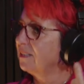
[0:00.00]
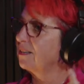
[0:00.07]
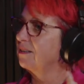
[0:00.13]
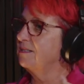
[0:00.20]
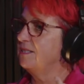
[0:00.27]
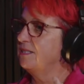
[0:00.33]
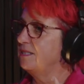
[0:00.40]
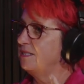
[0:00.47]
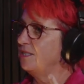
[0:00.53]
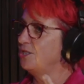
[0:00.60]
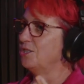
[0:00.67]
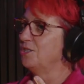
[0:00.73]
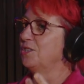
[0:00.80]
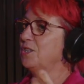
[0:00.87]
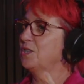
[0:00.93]
those
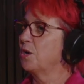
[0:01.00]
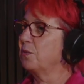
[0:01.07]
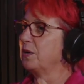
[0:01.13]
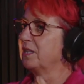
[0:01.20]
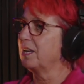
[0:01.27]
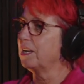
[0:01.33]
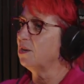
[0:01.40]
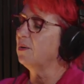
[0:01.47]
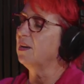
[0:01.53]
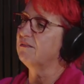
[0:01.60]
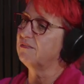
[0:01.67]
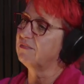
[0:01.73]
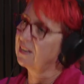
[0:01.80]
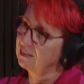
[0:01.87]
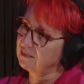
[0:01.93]
decisions, knowing that you have
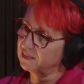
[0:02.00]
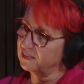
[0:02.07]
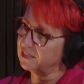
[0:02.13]
faith in